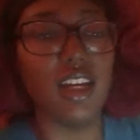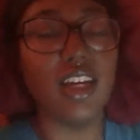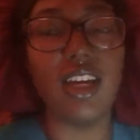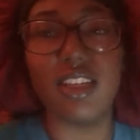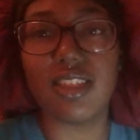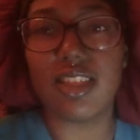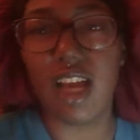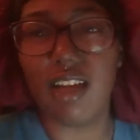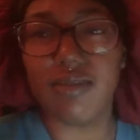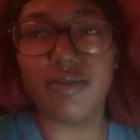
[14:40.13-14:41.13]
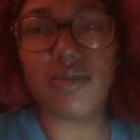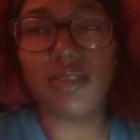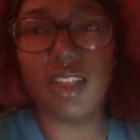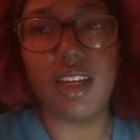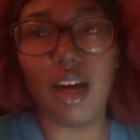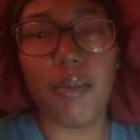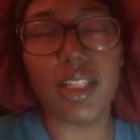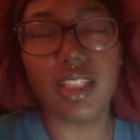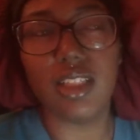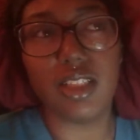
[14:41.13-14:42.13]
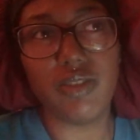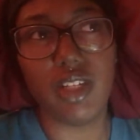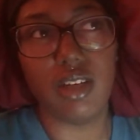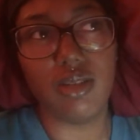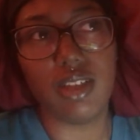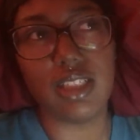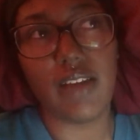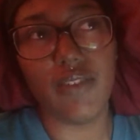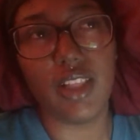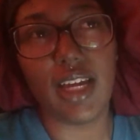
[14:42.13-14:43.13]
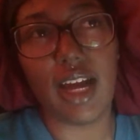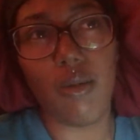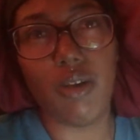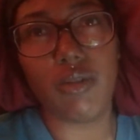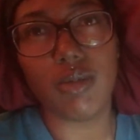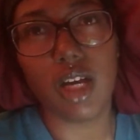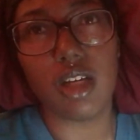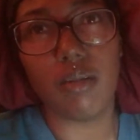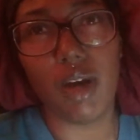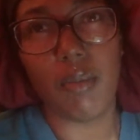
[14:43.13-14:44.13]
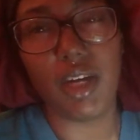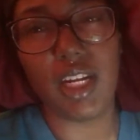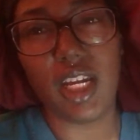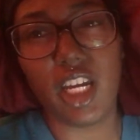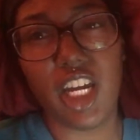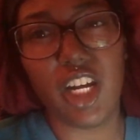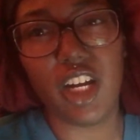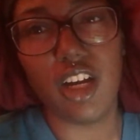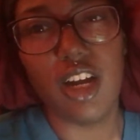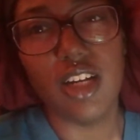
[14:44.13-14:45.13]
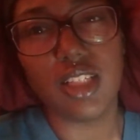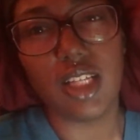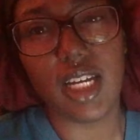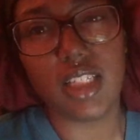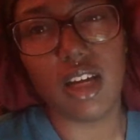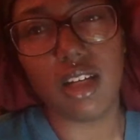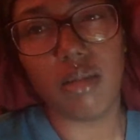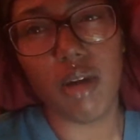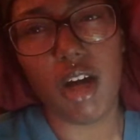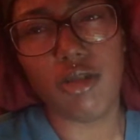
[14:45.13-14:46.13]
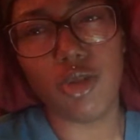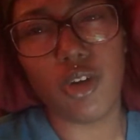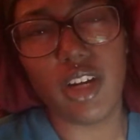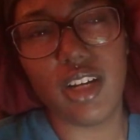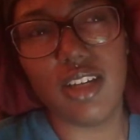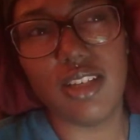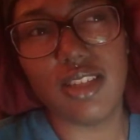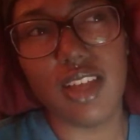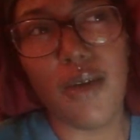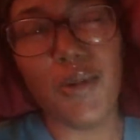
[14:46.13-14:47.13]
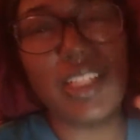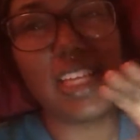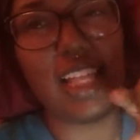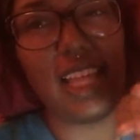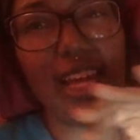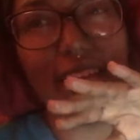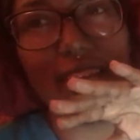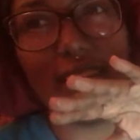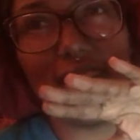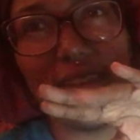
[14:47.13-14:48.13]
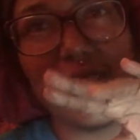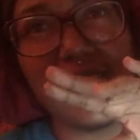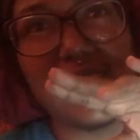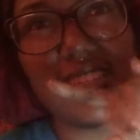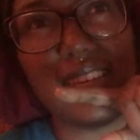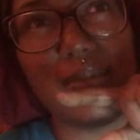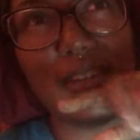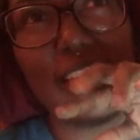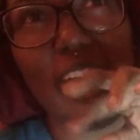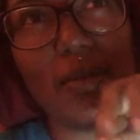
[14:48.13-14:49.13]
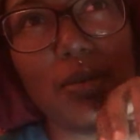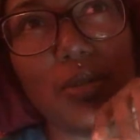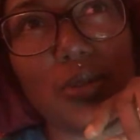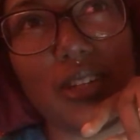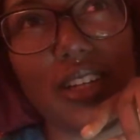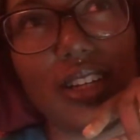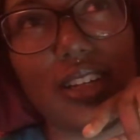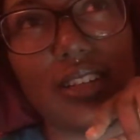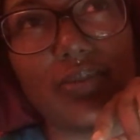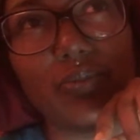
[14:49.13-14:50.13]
yes, yeah, I'm about to end this video because I feel like I went from talking about my daycare to like talking about Jordans because I like skipped the gap in between there.